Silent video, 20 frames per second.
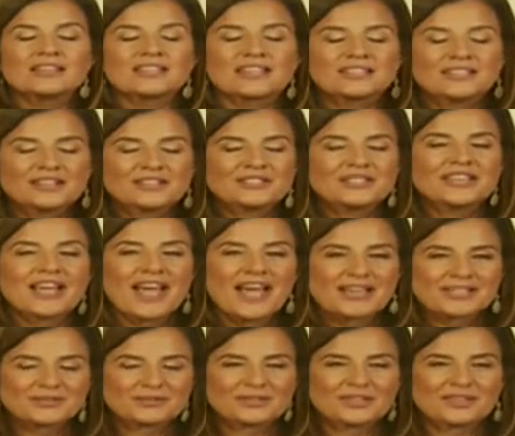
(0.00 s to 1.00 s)
Technology
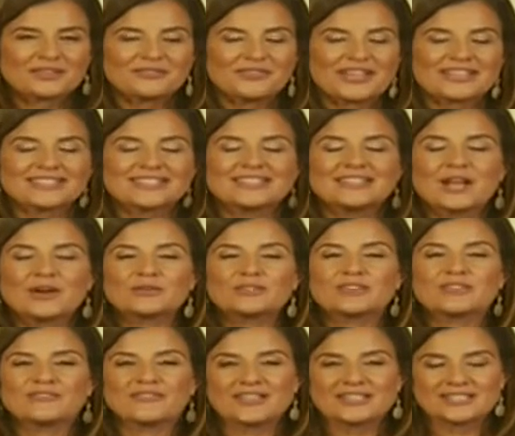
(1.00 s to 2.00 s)
has really advanced, and now is
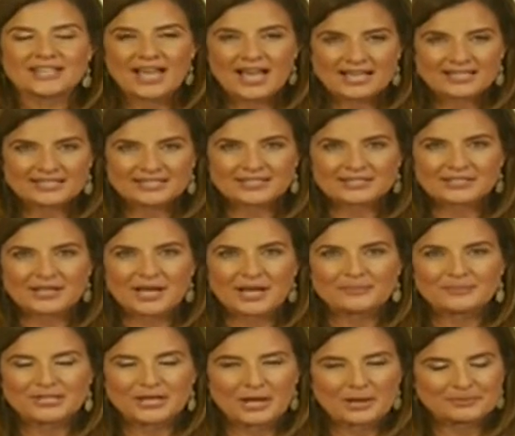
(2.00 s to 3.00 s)
a fantastic
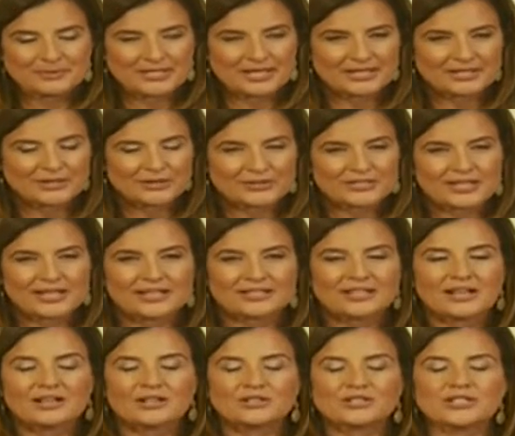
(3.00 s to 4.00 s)
time to update your
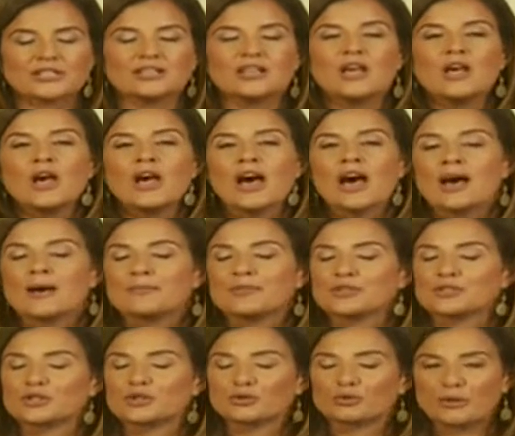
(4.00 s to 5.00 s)
technology. Um,
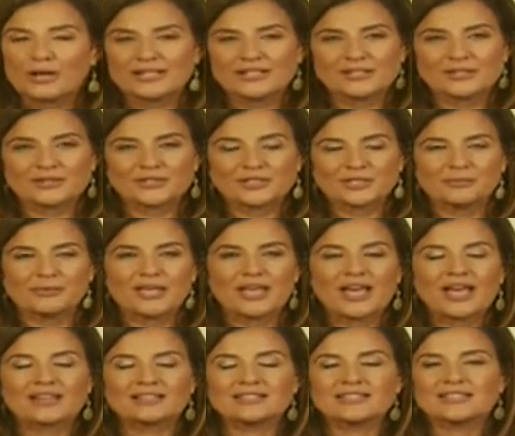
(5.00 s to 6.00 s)
there's great deals to be
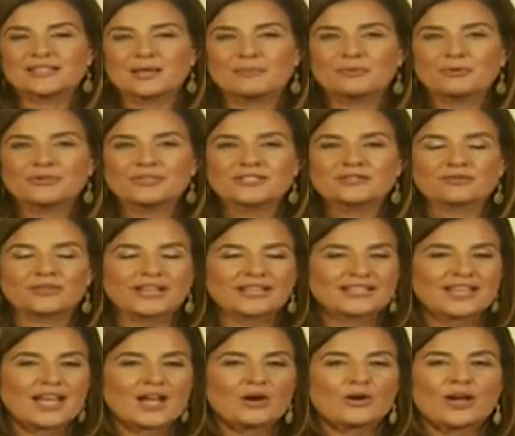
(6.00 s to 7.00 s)
had. Staples
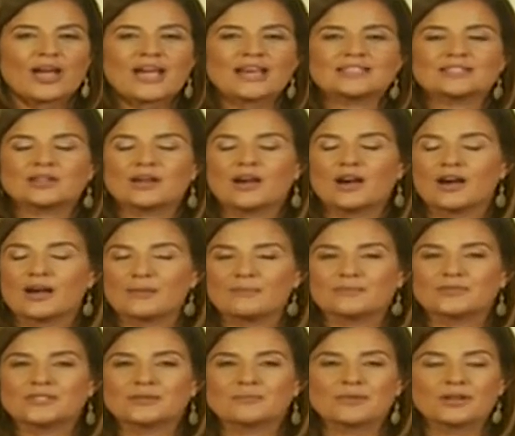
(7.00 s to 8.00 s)
right now has
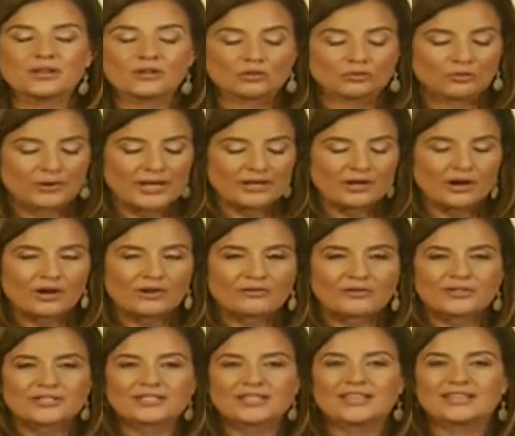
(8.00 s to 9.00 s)
um, some great
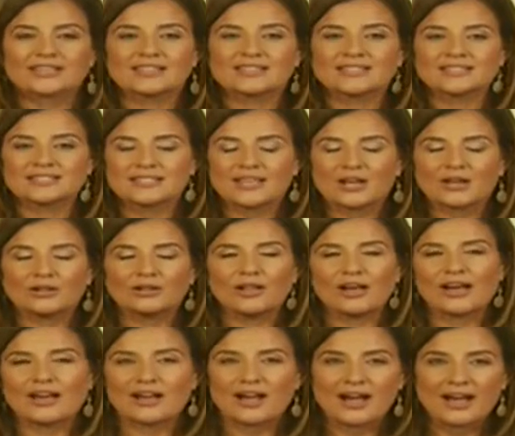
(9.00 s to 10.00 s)
offers like this Dell
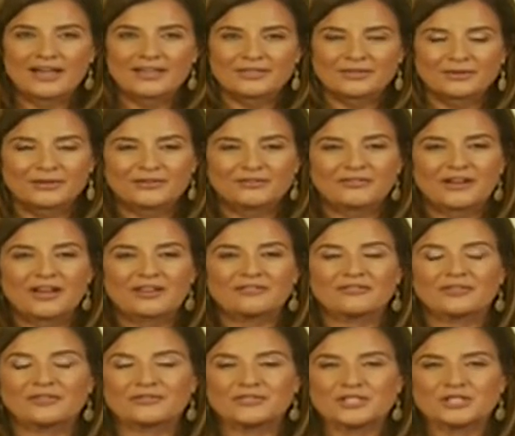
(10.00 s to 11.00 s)

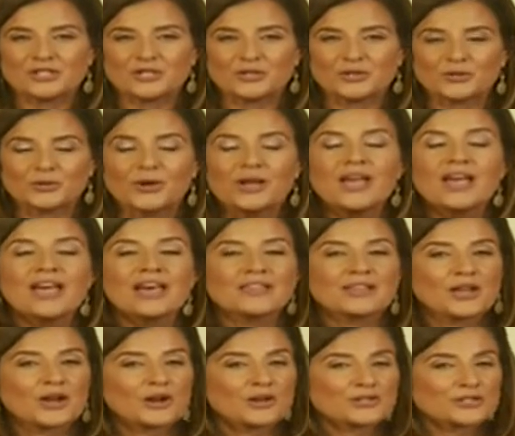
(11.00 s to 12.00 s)
i3552, and
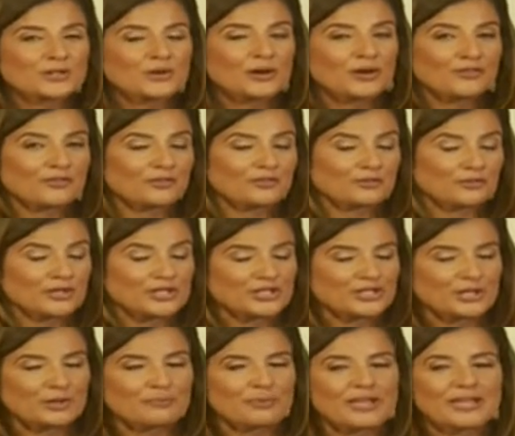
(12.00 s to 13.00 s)
they also offer free
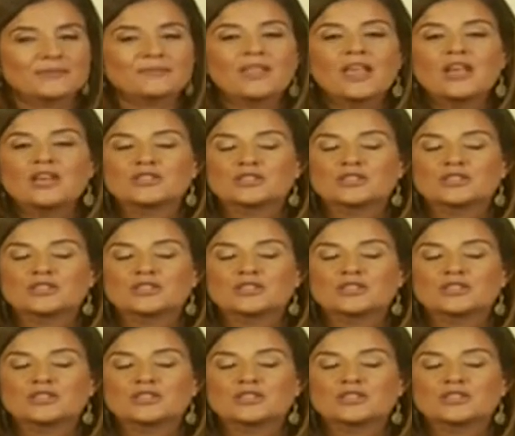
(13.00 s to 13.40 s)
shipping.